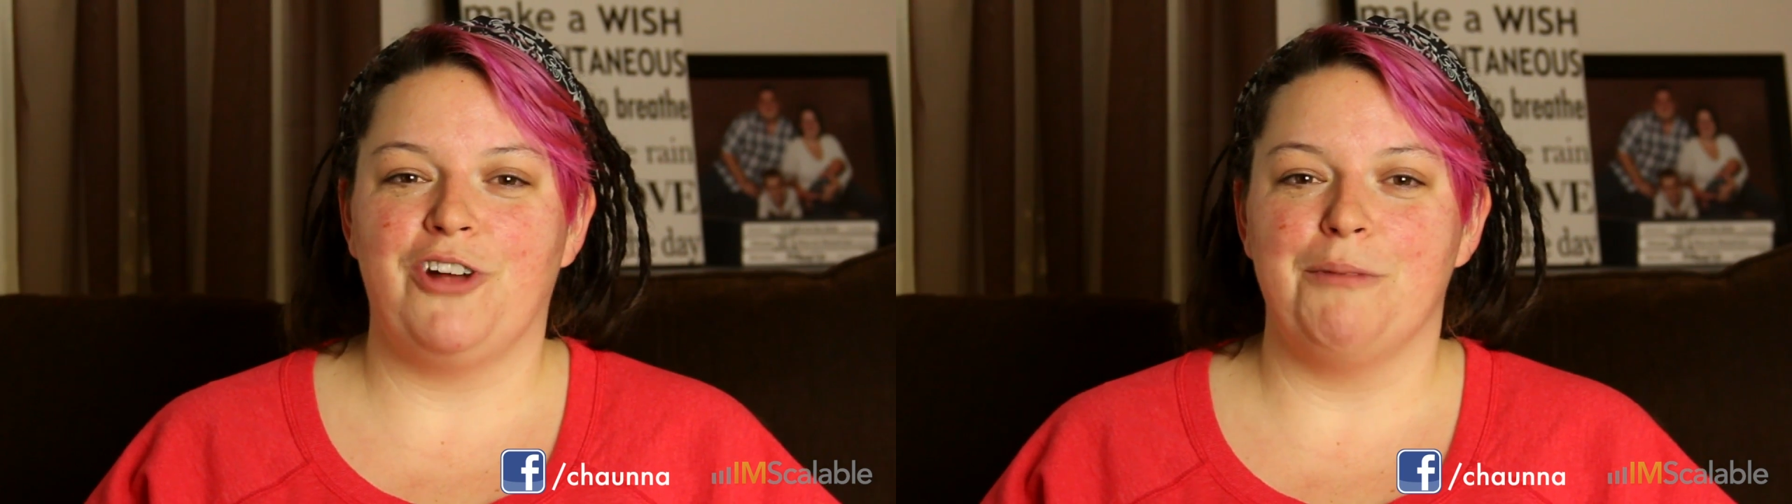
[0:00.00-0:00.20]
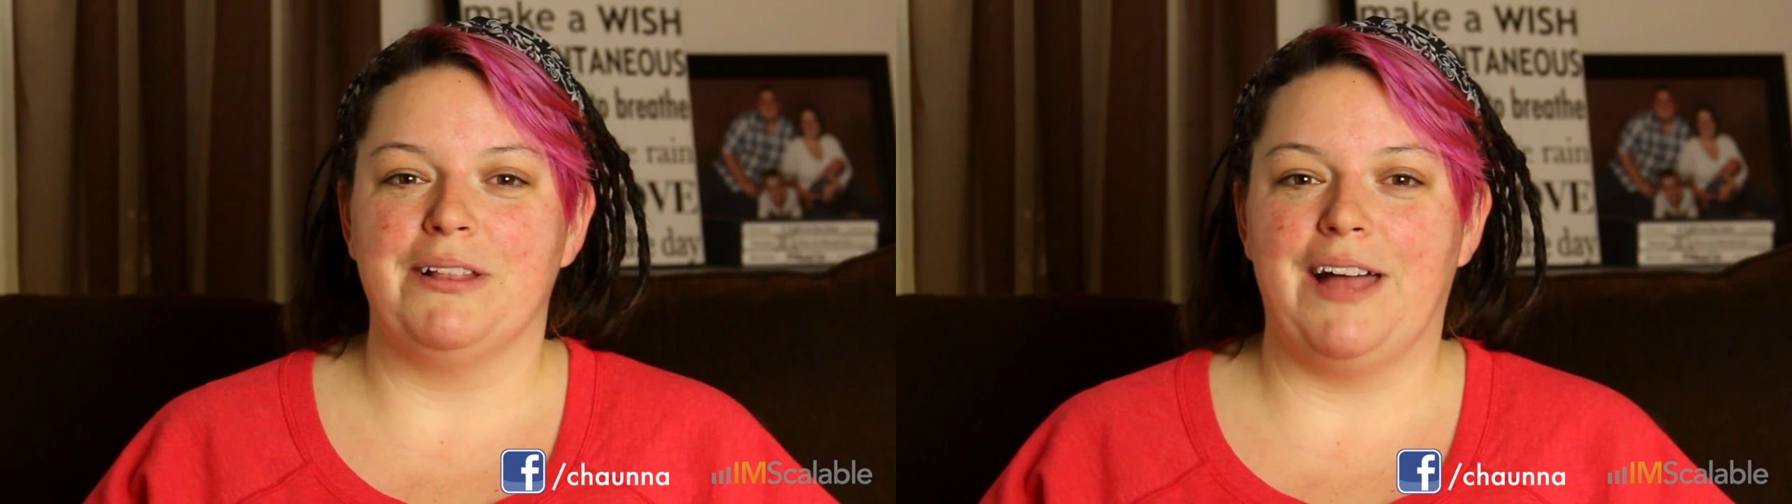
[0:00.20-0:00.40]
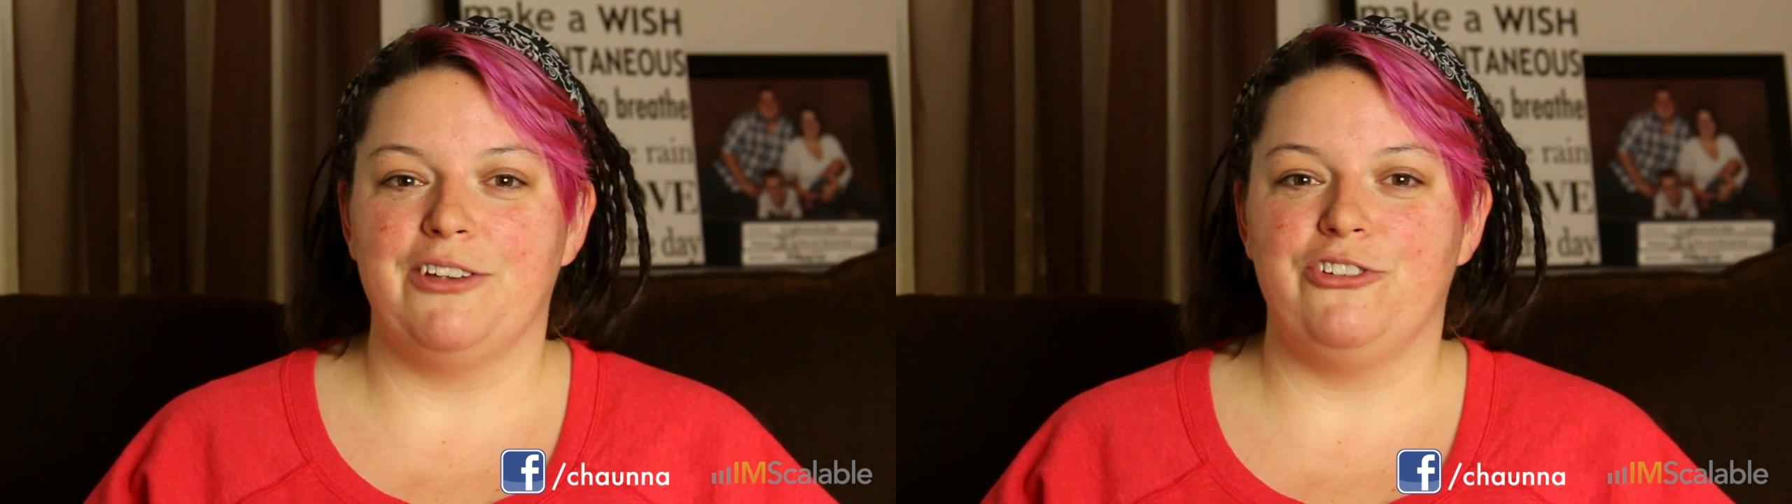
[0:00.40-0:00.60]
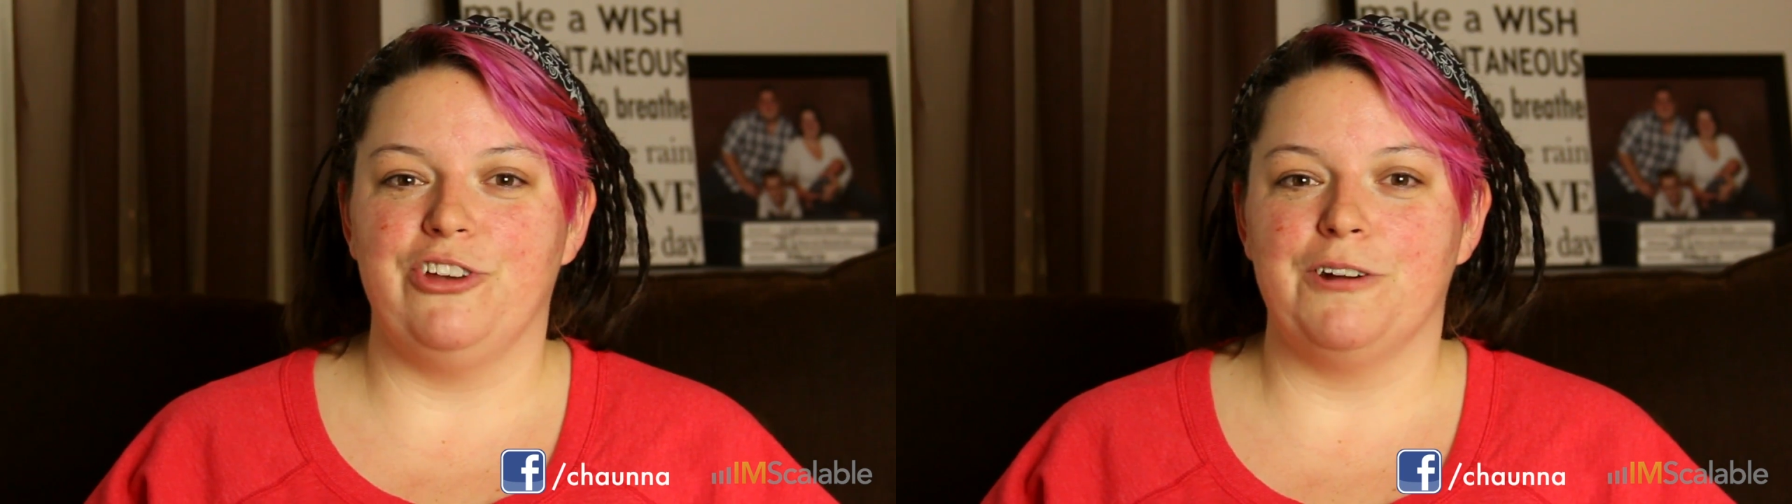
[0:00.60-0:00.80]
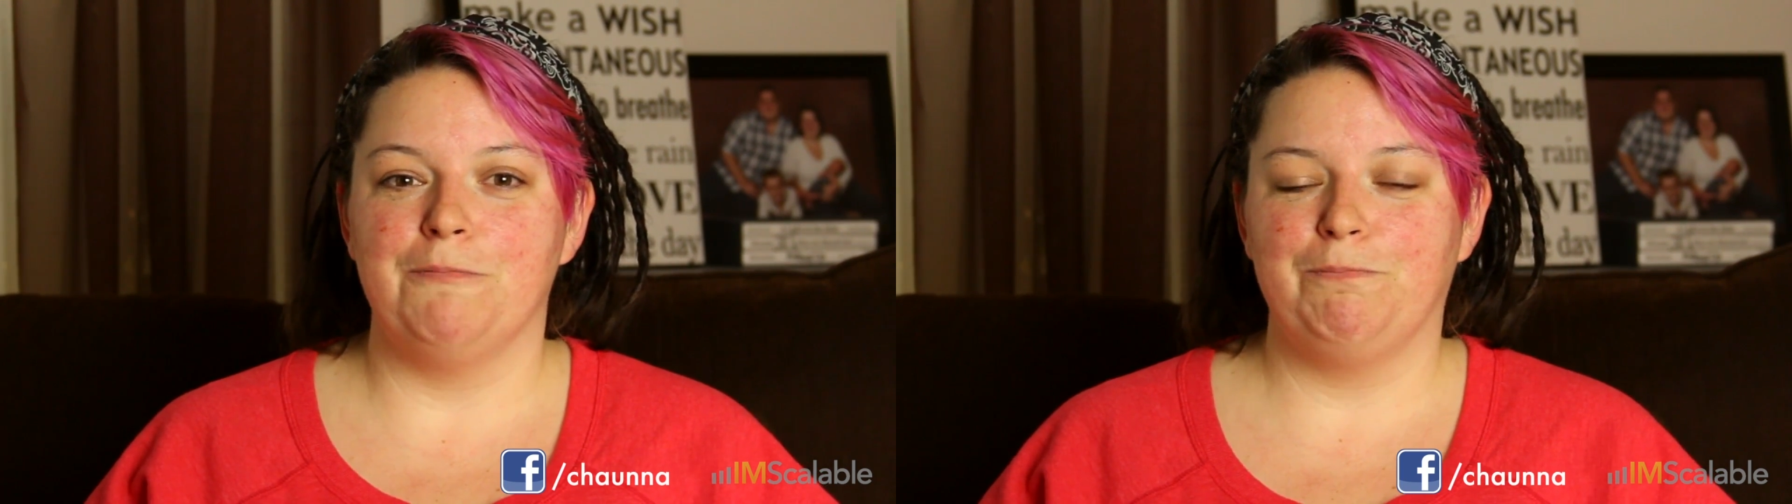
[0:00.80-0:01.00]
taught me last
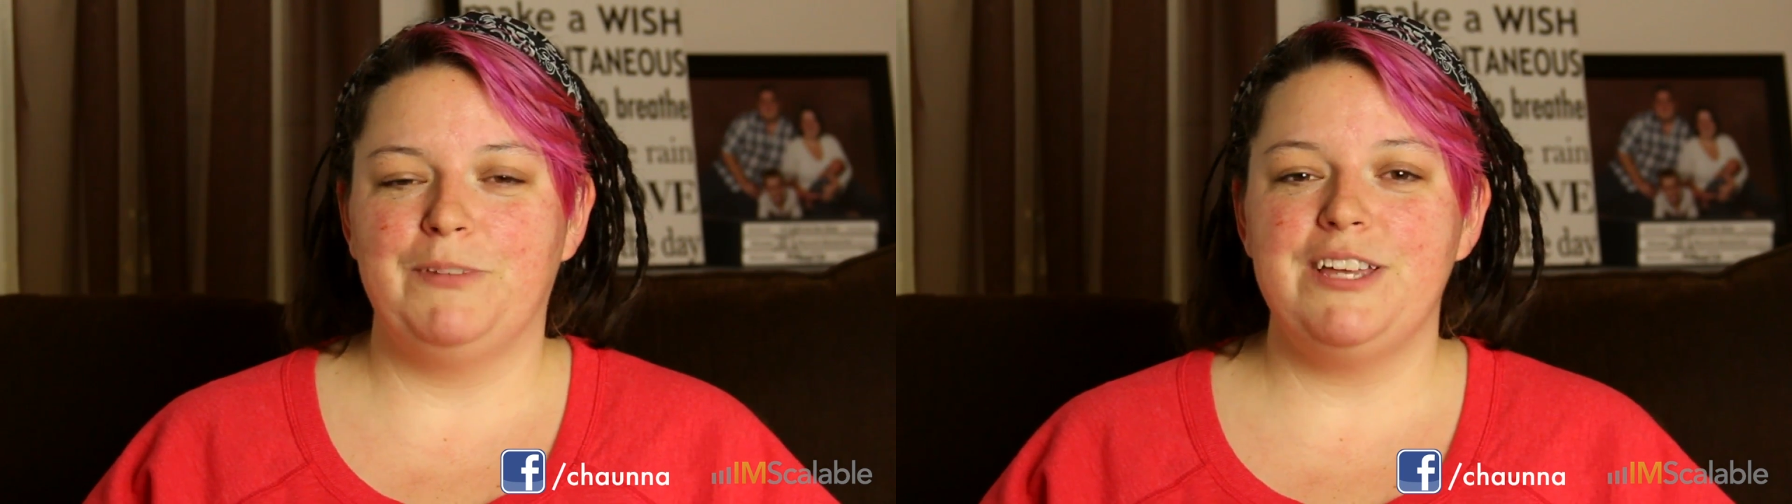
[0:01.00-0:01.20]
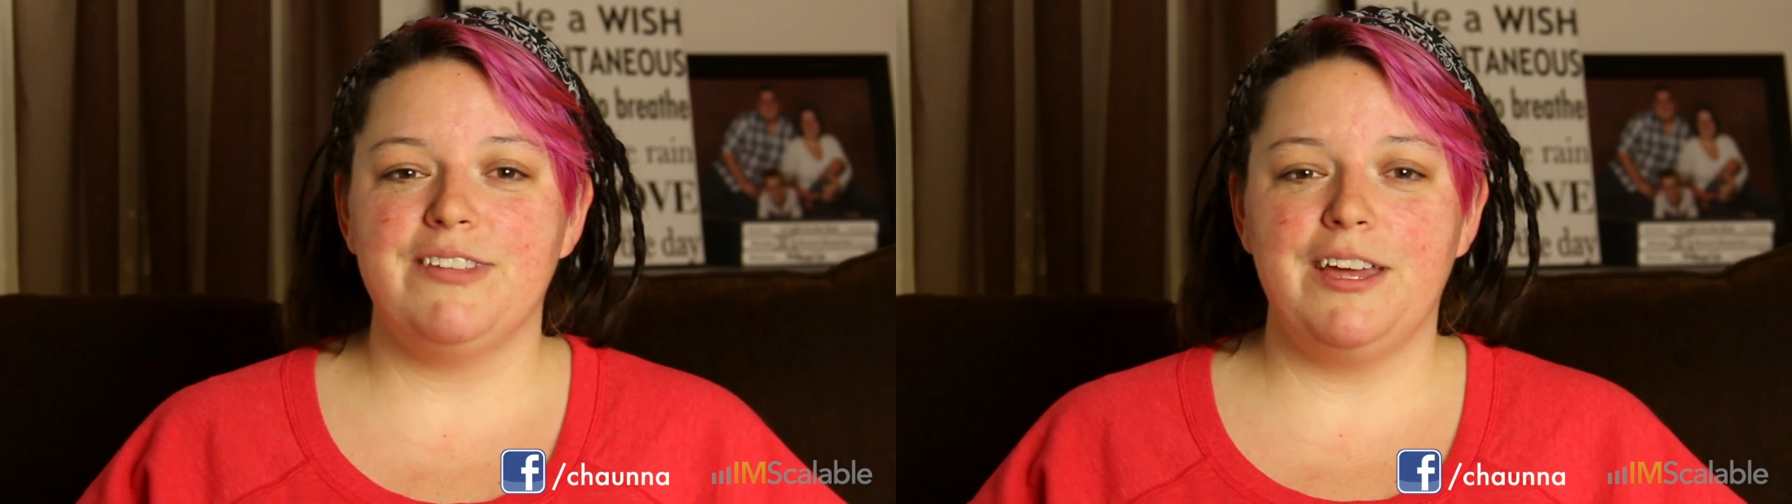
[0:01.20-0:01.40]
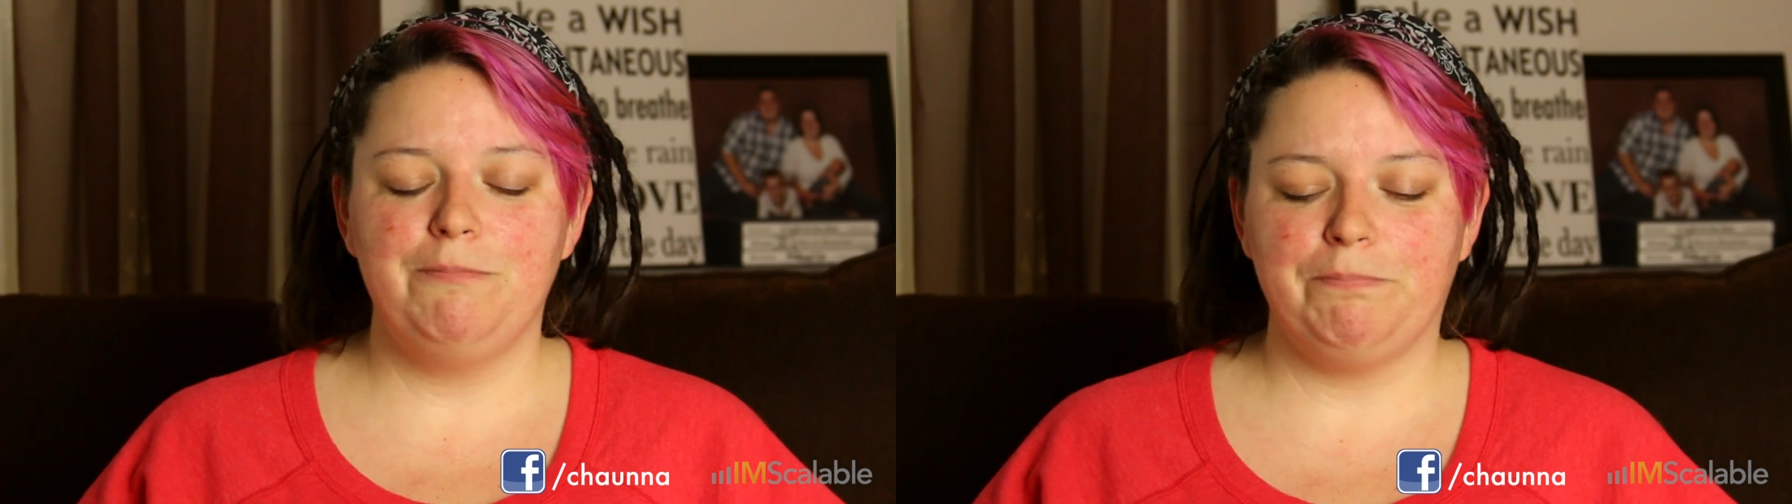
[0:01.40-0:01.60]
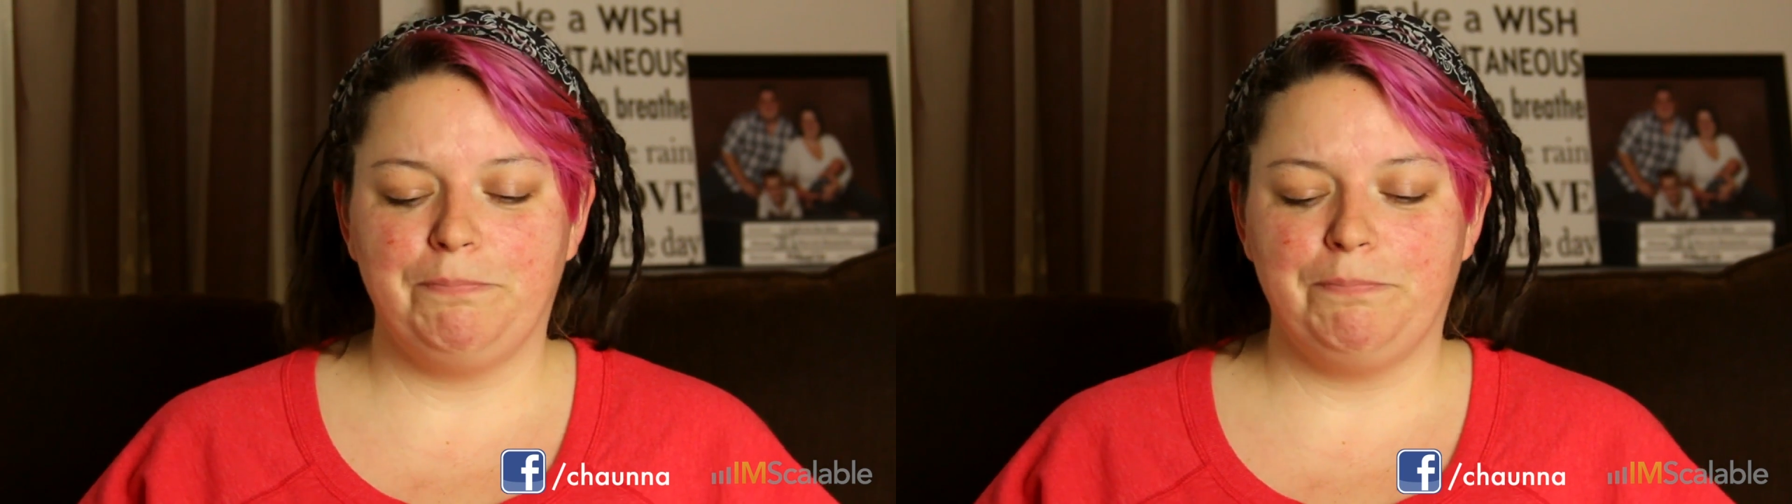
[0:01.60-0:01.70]
year. He said,